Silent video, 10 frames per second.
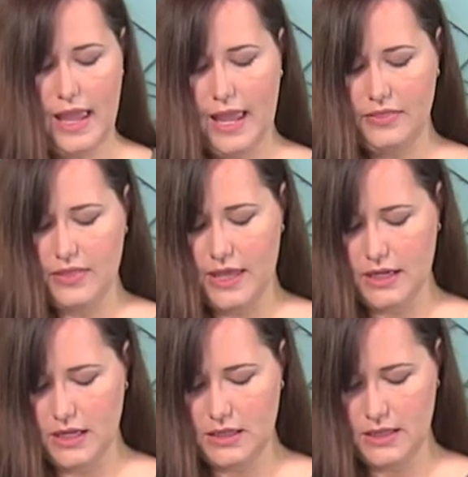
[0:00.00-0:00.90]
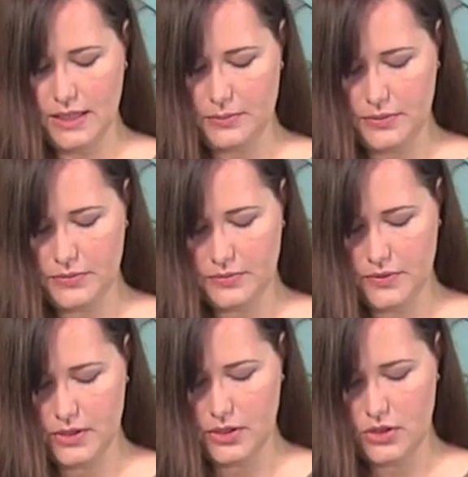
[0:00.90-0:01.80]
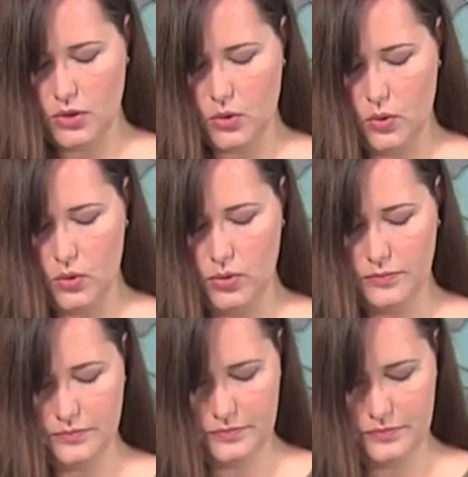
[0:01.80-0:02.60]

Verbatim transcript: and then clip your hole